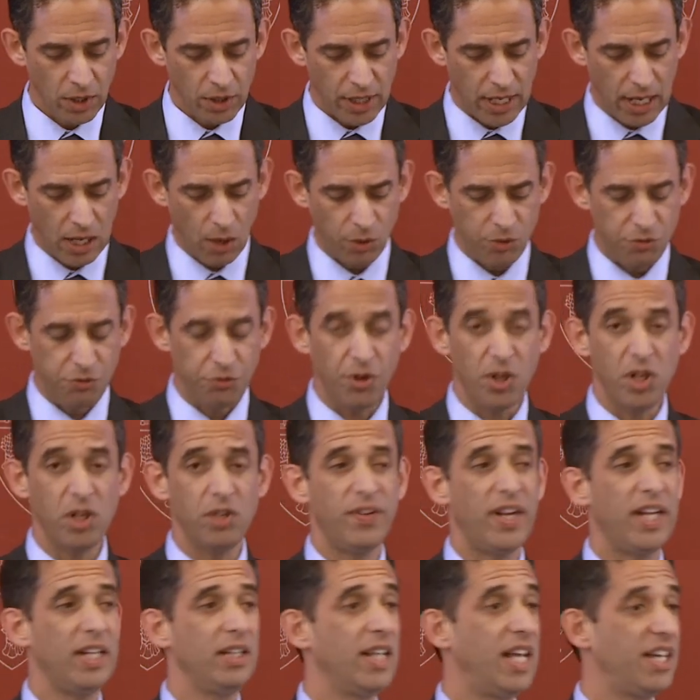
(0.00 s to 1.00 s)
Now, in front
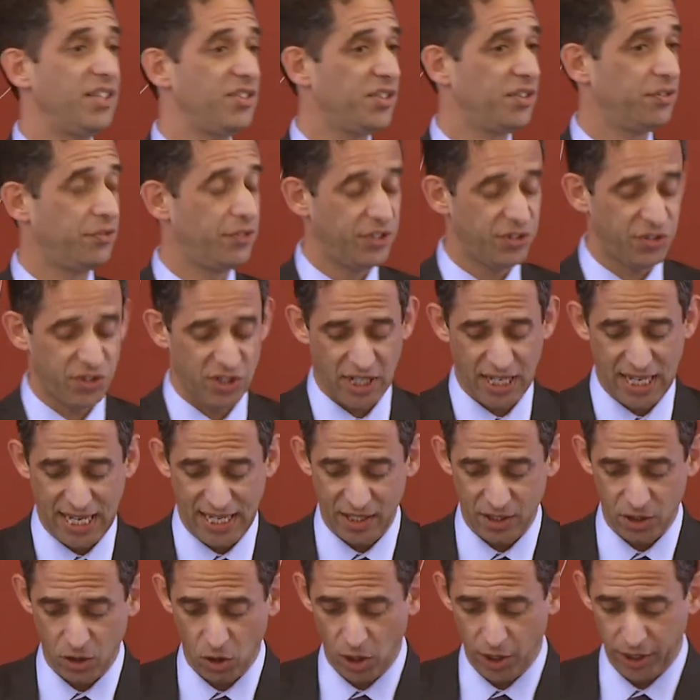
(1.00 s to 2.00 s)
of a less
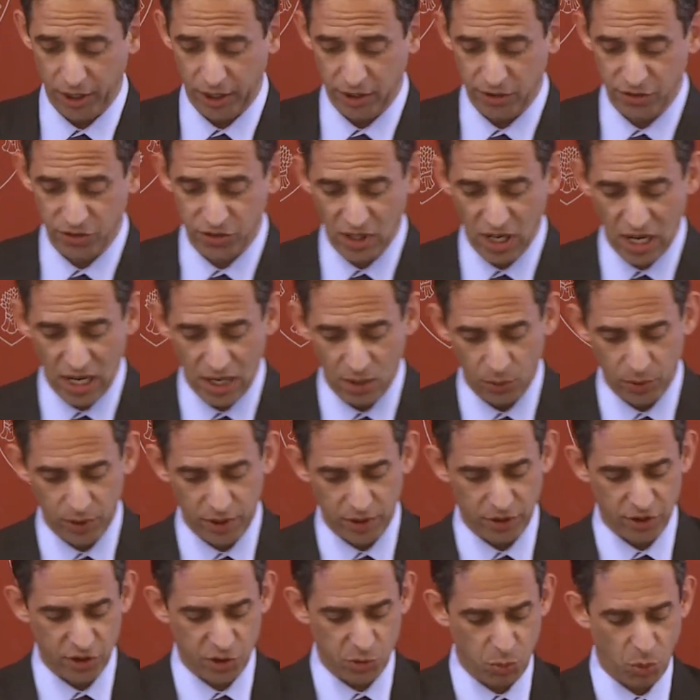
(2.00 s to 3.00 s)
sophisticated audience, I would
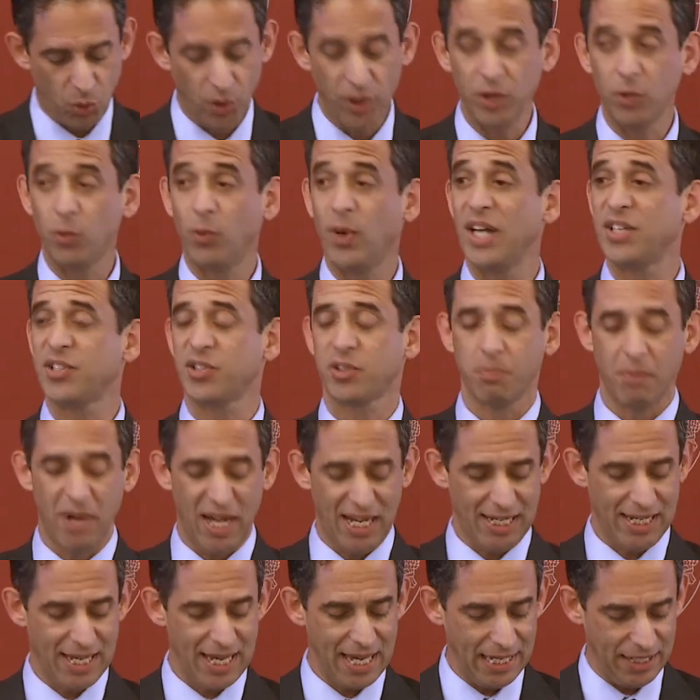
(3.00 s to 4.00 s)
at this point rest
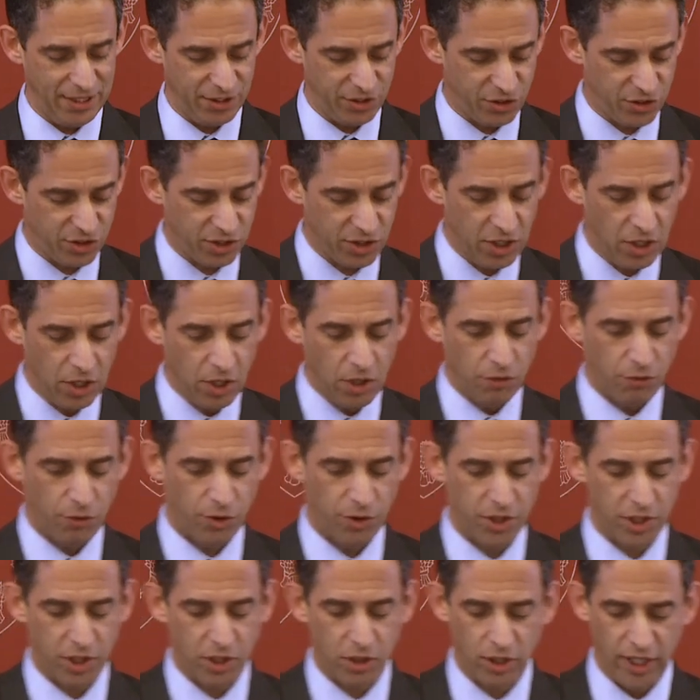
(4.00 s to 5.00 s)
my case
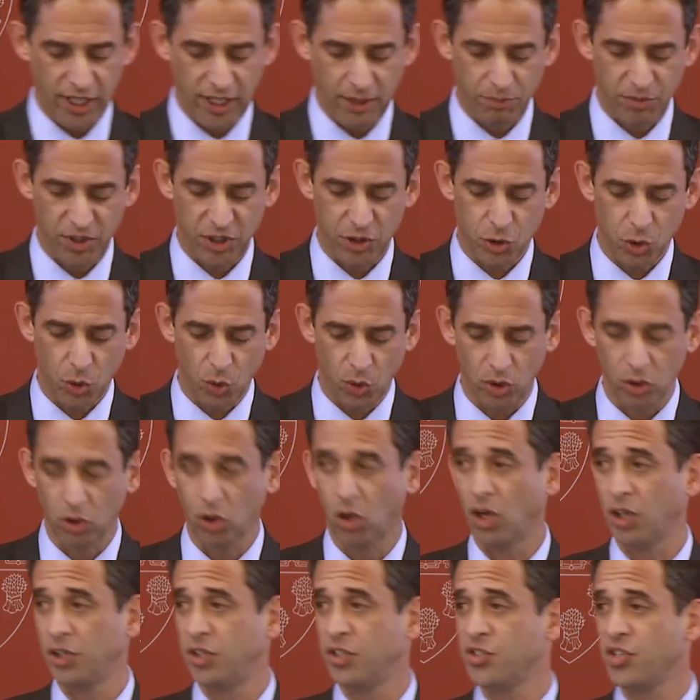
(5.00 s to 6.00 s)
for the claim that tort
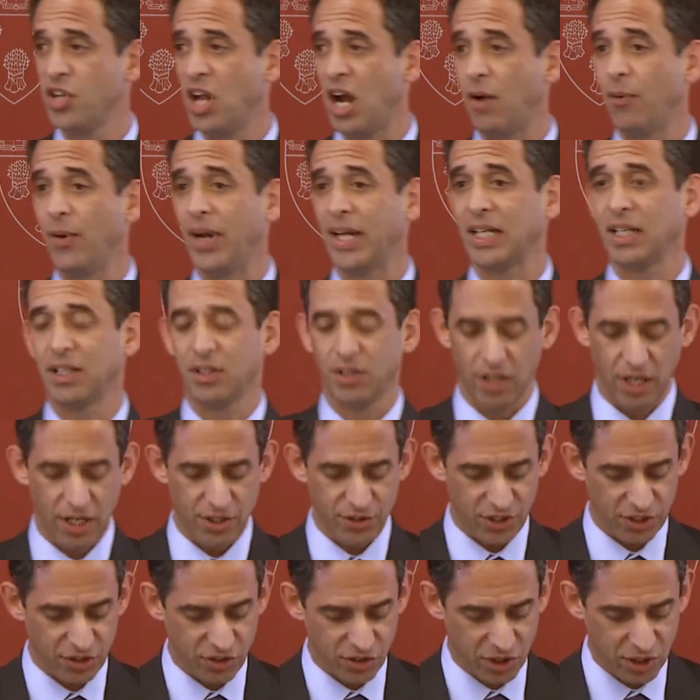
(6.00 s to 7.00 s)
law does not
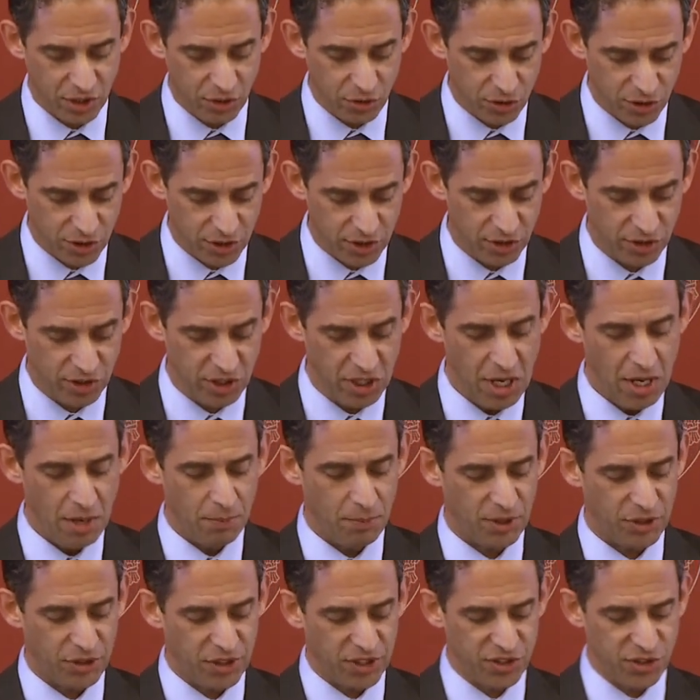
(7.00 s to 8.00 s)
recognize excuses,
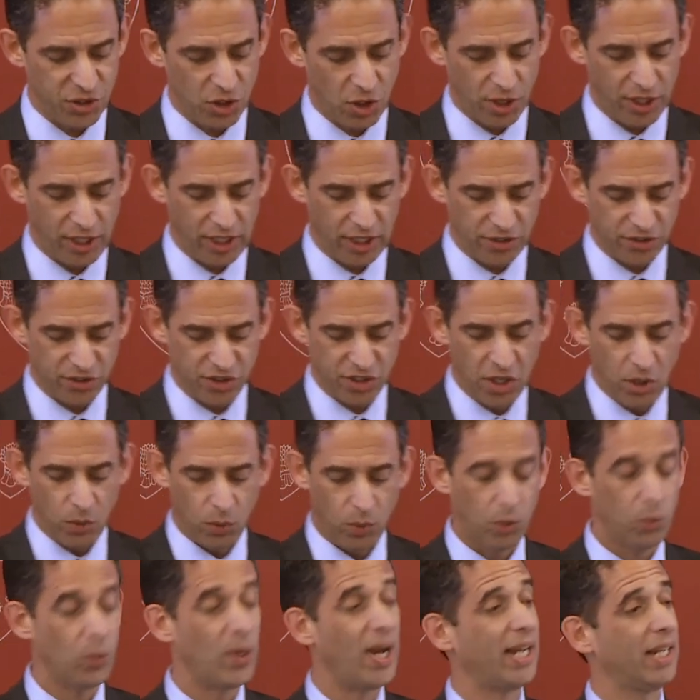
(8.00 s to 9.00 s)
but this audience
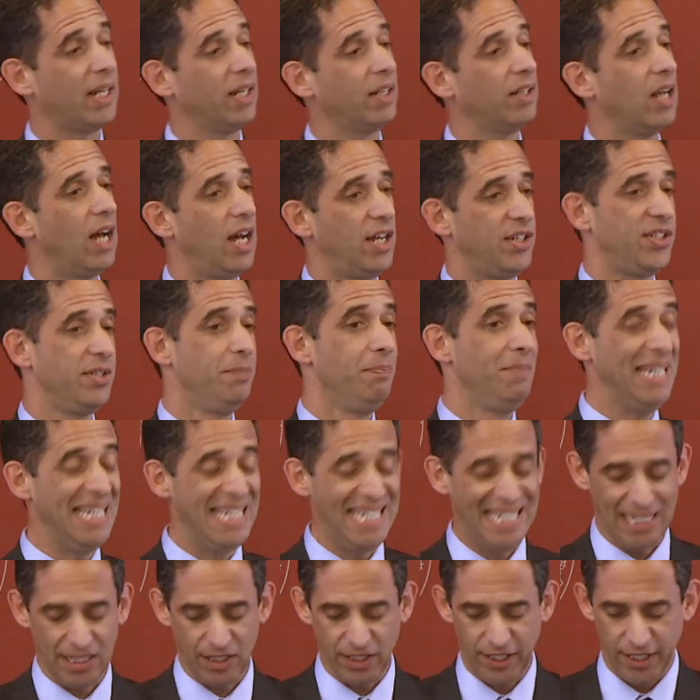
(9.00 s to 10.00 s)
will recognize
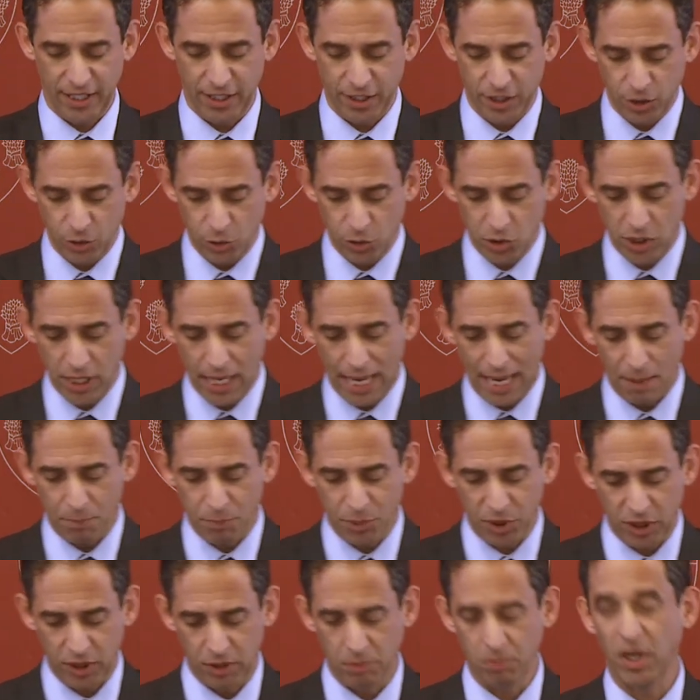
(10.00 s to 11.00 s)
immediately a huge
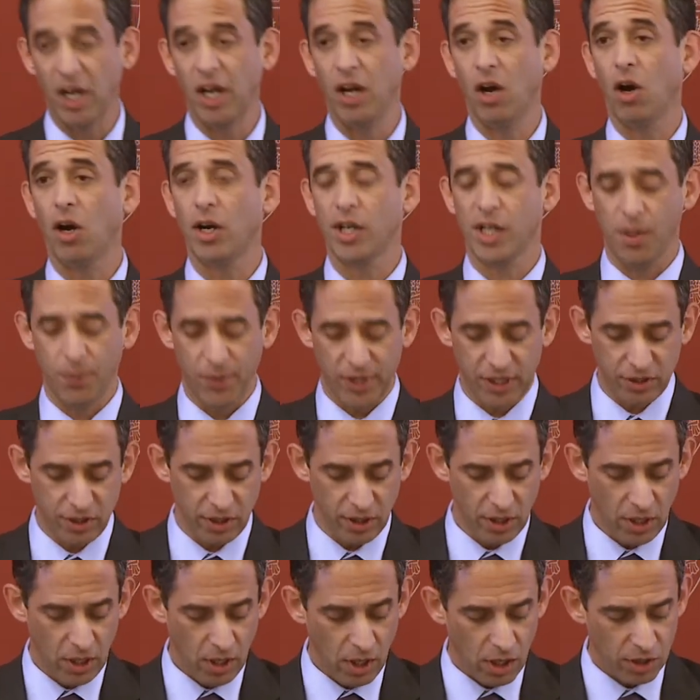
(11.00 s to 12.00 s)
gap in my
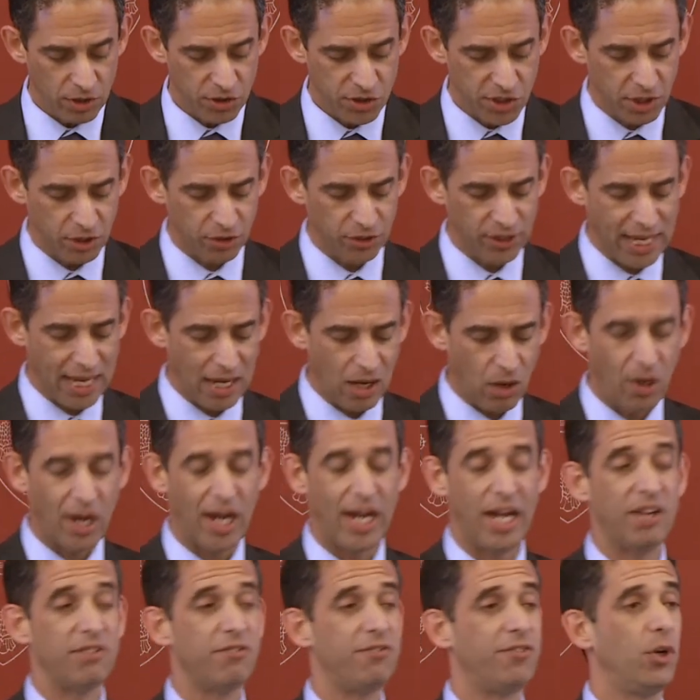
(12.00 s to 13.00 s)
argument. Until now,
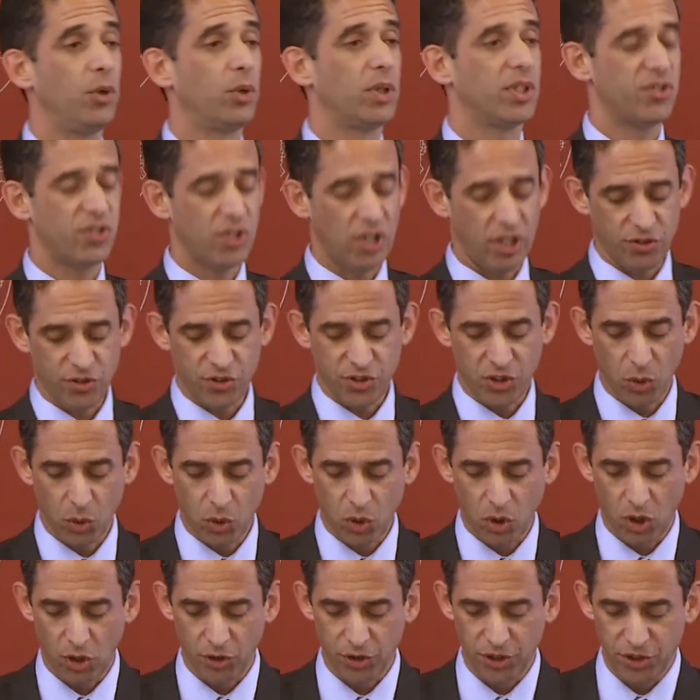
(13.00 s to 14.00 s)
I have focused on
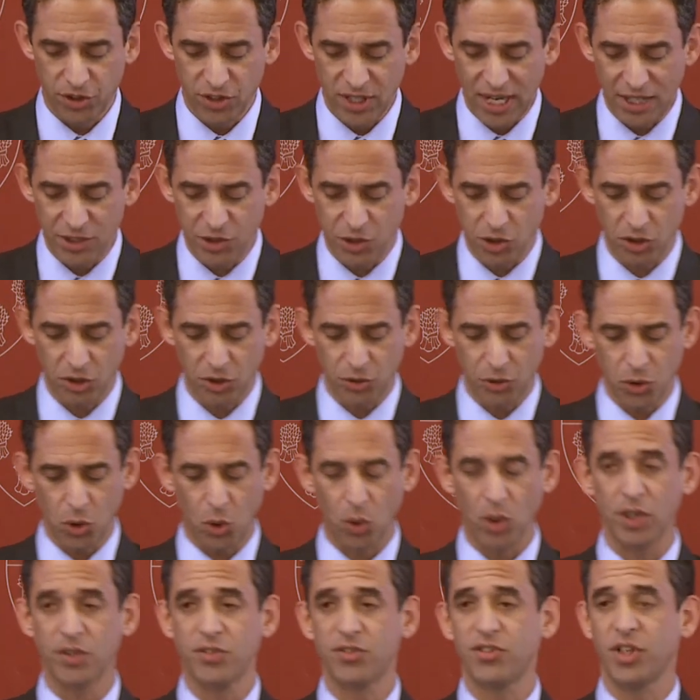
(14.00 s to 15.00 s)
so-called intentional
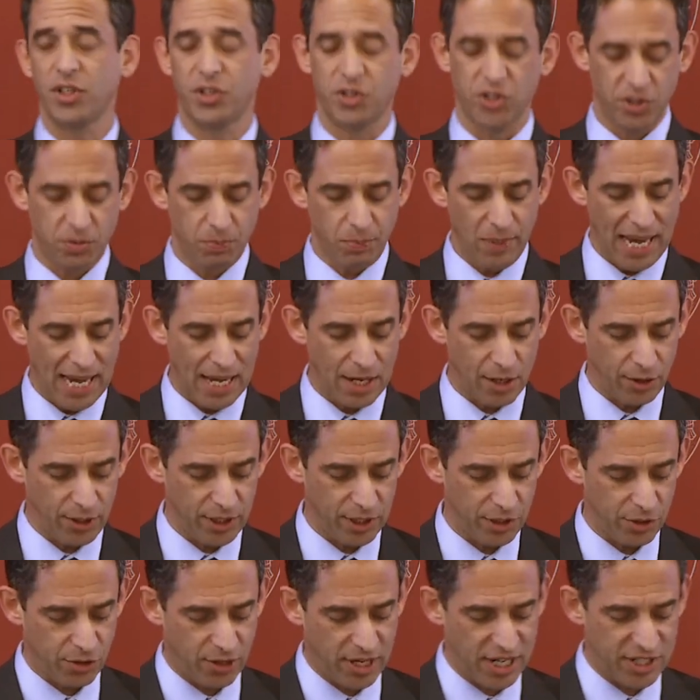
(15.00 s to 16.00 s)
torts, such as
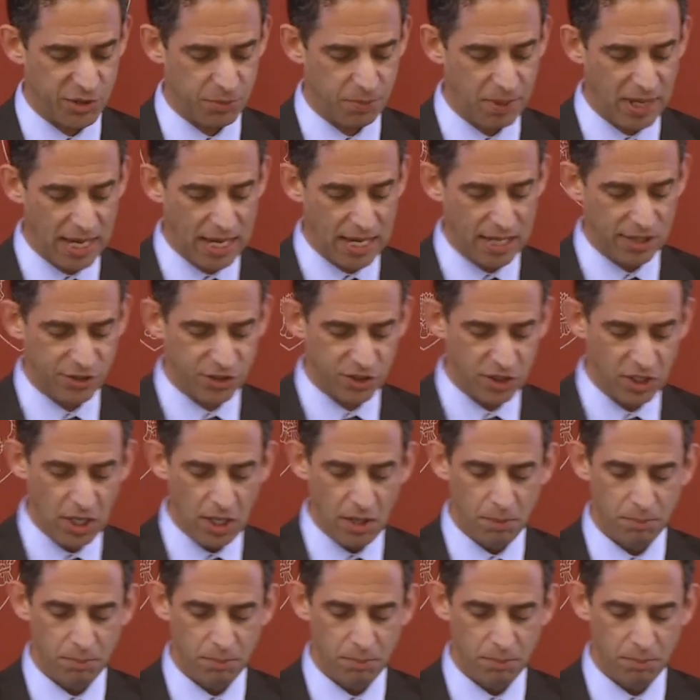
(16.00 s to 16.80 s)
battery and trespass,